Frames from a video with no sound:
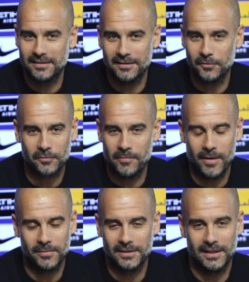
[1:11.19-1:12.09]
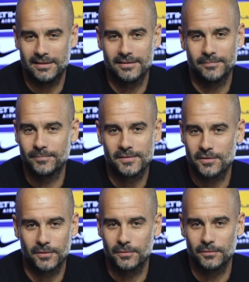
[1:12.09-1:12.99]
I don't remember that.
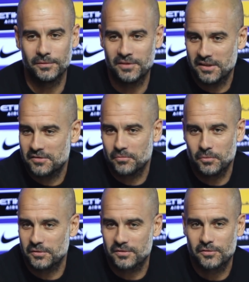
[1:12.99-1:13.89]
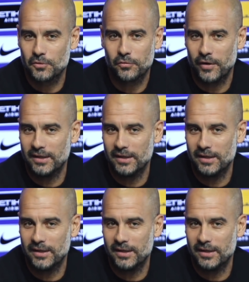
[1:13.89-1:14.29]
So just was two